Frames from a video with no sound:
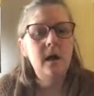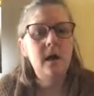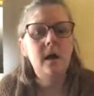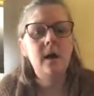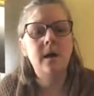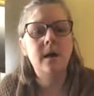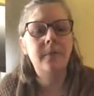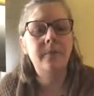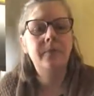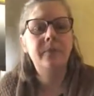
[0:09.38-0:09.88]

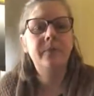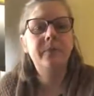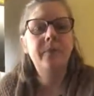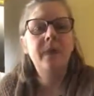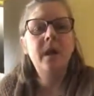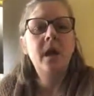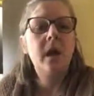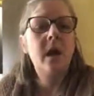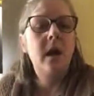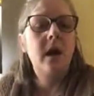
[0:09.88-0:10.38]

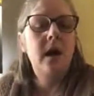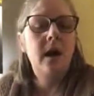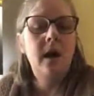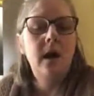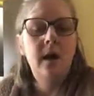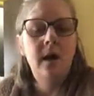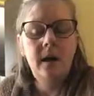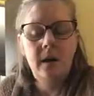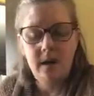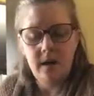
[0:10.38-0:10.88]

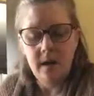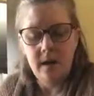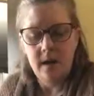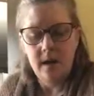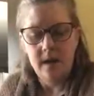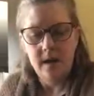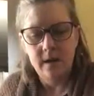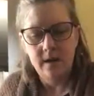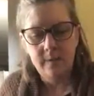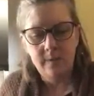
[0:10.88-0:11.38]
I
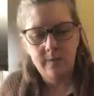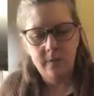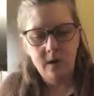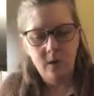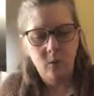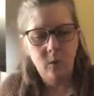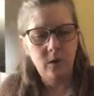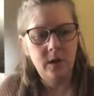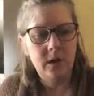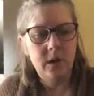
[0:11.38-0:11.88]
am
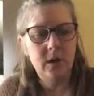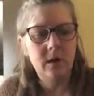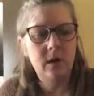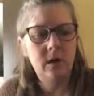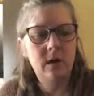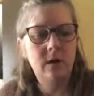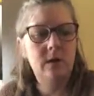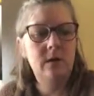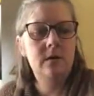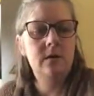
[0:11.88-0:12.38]
working
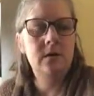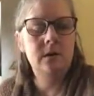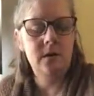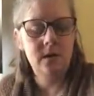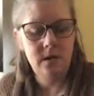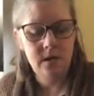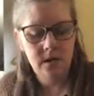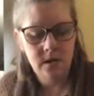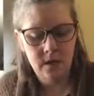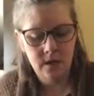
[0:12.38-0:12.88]

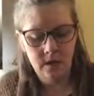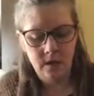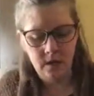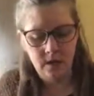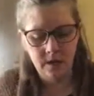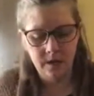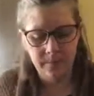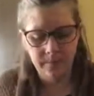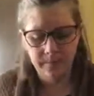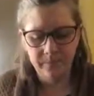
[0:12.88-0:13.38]
on,
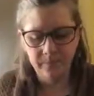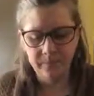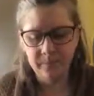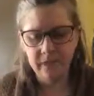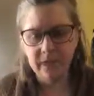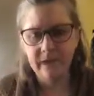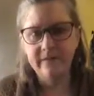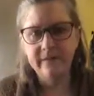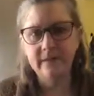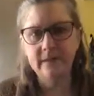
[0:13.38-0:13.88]
I
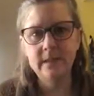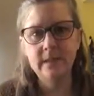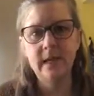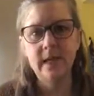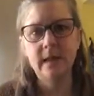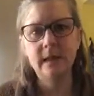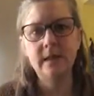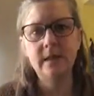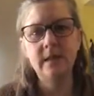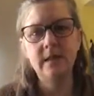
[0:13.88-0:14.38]
have this
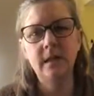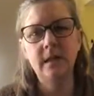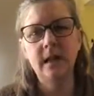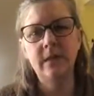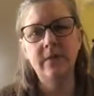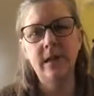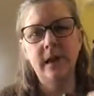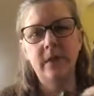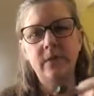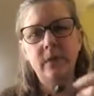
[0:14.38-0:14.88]
necklace that
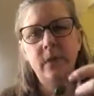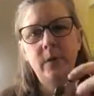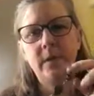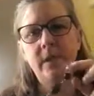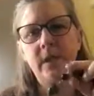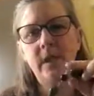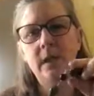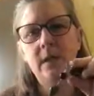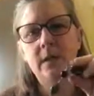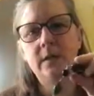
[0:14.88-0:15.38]
I've had for a
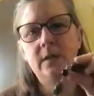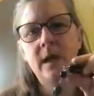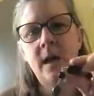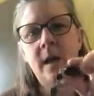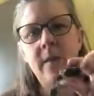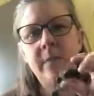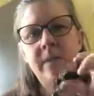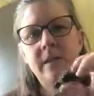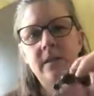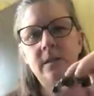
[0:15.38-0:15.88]
really long
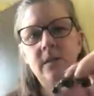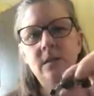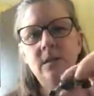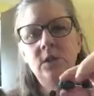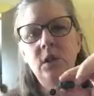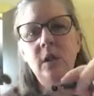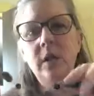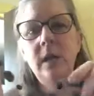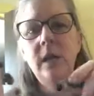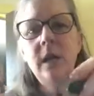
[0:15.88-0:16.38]
time. It's
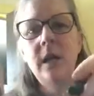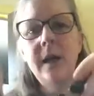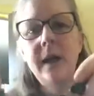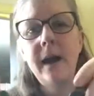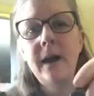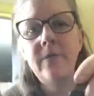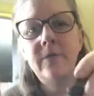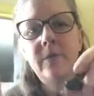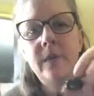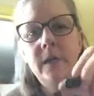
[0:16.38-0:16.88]
chunky
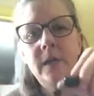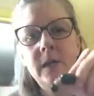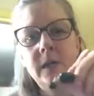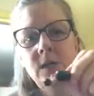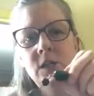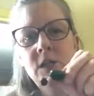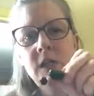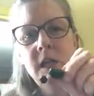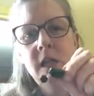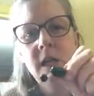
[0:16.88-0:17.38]

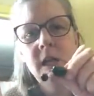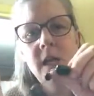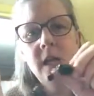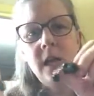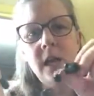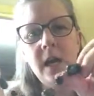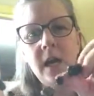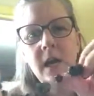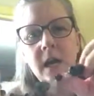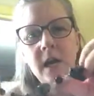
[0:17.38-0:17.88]
African
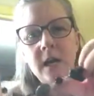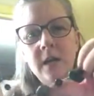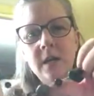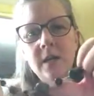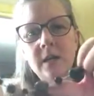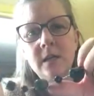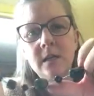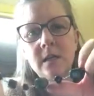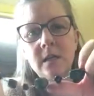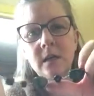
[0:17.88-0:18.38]
jade
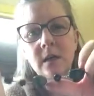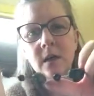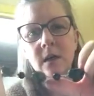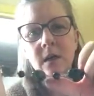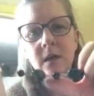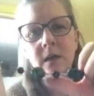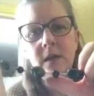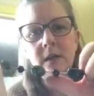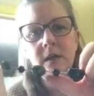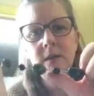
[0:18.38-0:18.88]
and
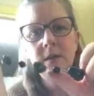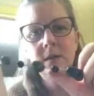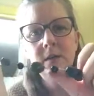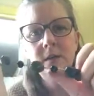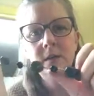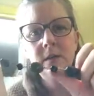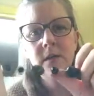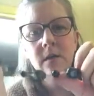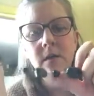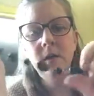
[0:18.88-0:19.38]

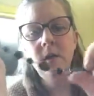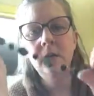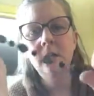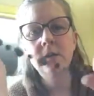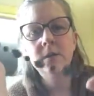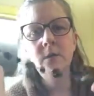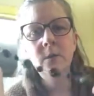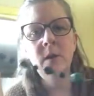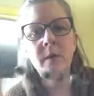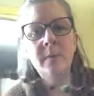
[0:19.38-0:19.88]
onyx.
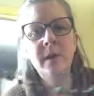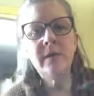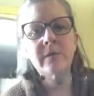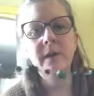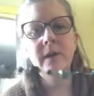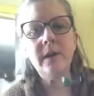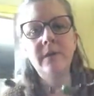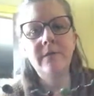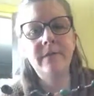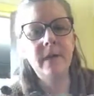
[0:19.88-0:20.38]
It's one of my
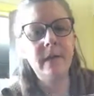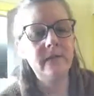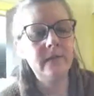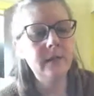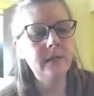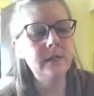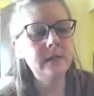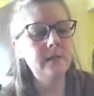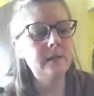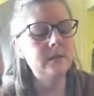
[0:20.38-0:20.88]
very
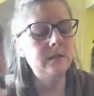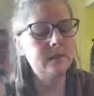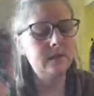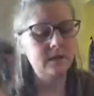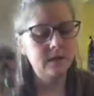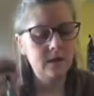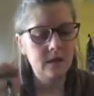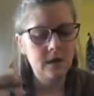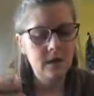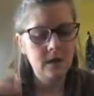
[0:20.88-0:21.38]
favorites.